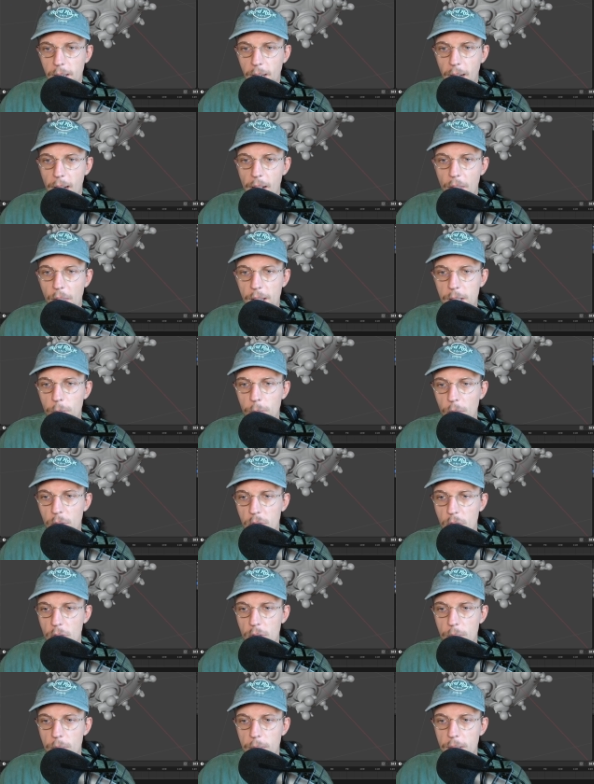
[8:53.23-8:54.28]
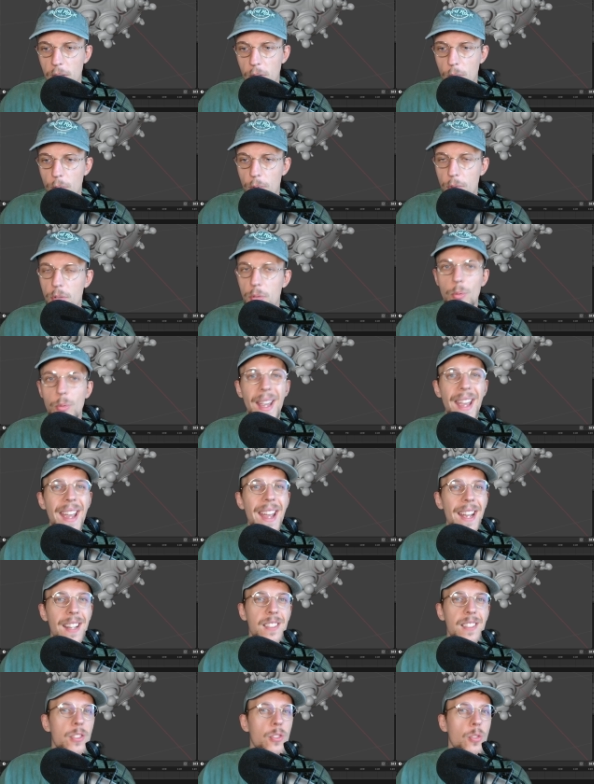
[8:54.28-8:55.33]
And this will just be used to
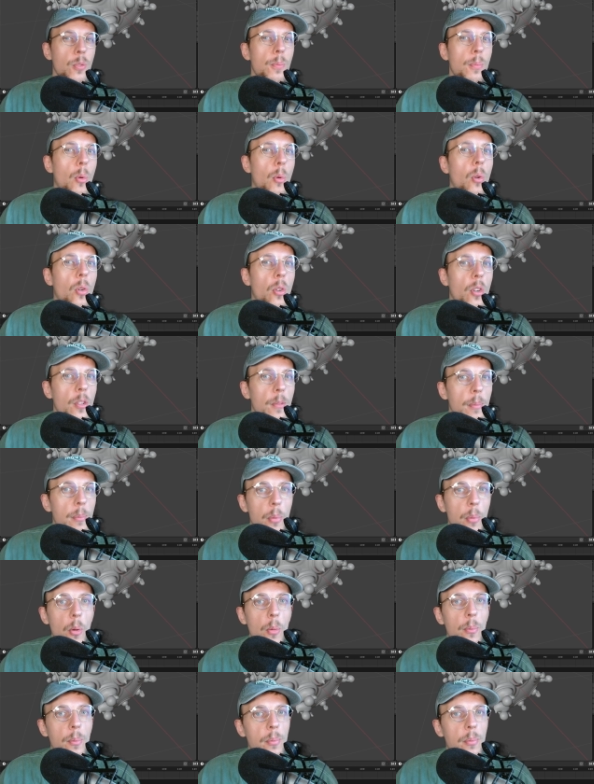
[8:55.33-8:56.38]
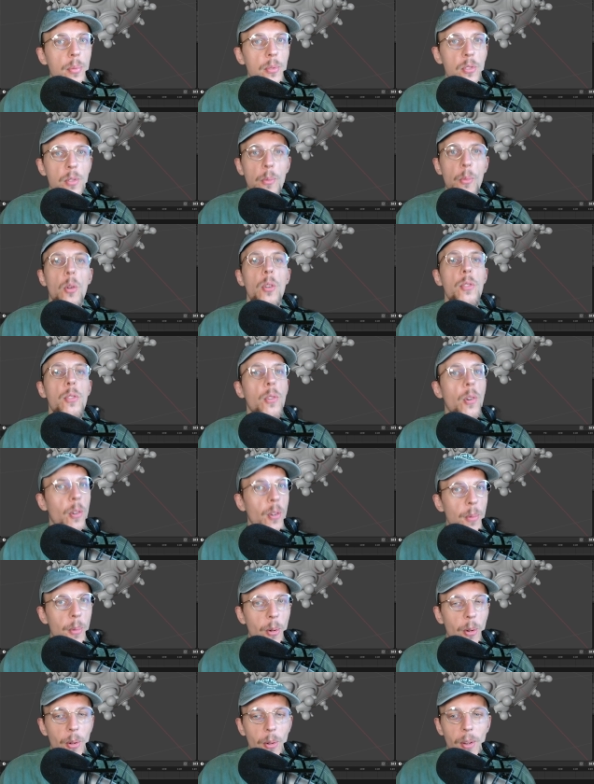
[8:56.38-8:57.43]
add some more bump, some more
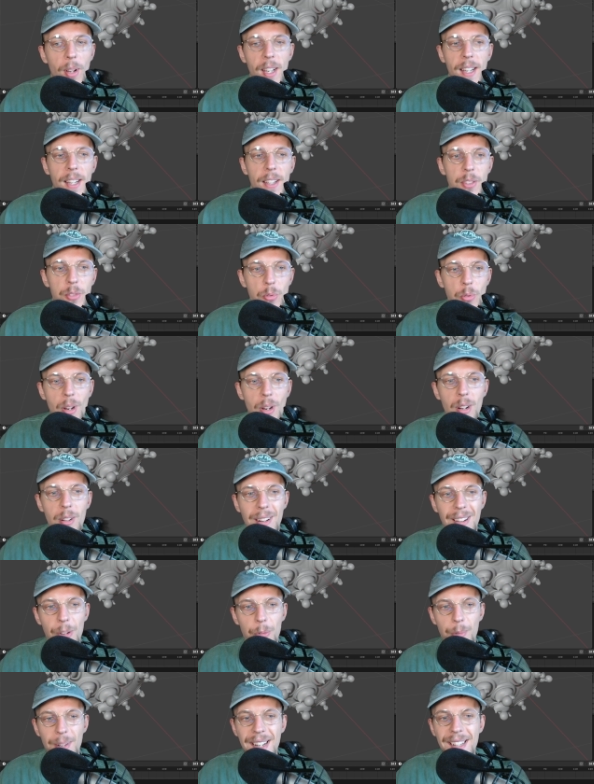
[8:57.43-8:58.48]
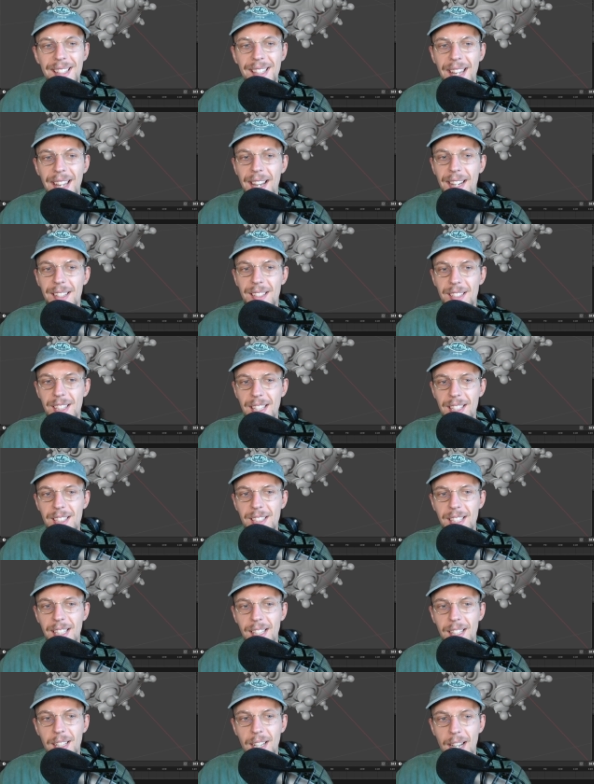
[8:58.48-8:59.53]
normal to our already
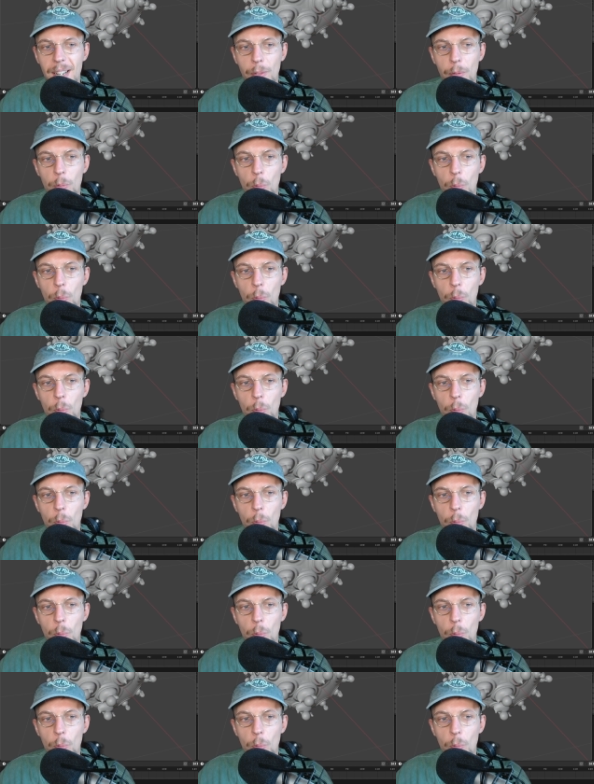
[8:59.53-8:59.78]
existing kind of